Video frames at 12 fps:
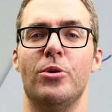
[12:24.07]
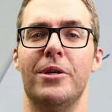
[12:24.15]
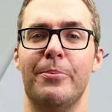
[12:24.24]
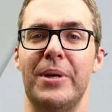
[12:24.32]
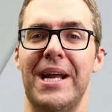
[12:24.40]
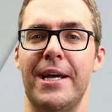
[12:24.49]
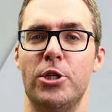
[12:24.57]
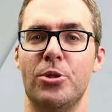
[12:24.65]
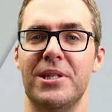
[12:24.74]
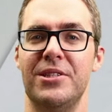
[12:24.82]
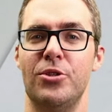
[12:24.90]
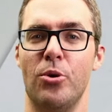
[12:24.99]
or your
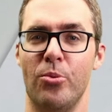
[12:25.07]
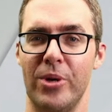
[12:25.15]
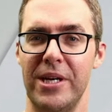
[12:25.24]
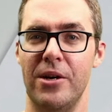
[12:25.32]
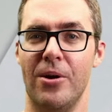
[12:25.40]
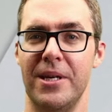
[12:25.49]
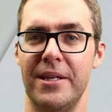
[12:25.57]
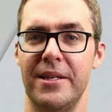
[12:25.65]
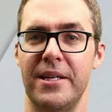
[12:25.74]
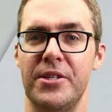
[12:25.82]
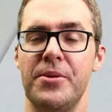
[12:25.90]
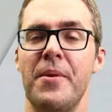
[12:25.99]
podiatrist regarding
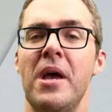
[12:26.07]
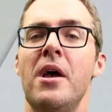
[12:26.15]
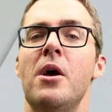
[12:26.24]
this.